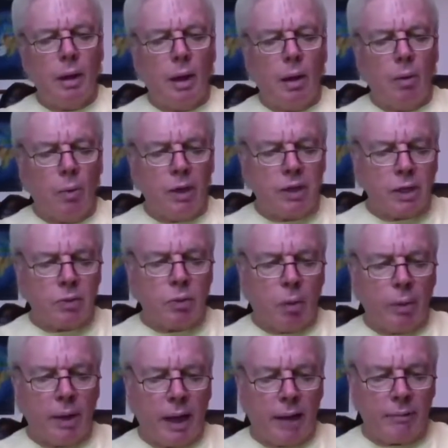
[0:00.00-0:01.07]
Which is what
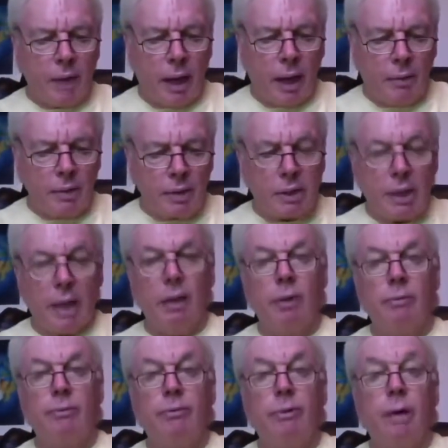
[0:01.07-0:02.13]
we have now instead
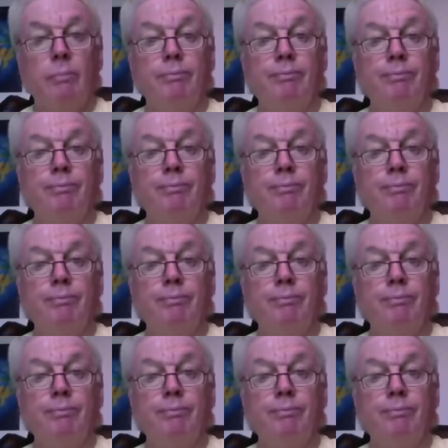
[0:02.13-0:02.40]
of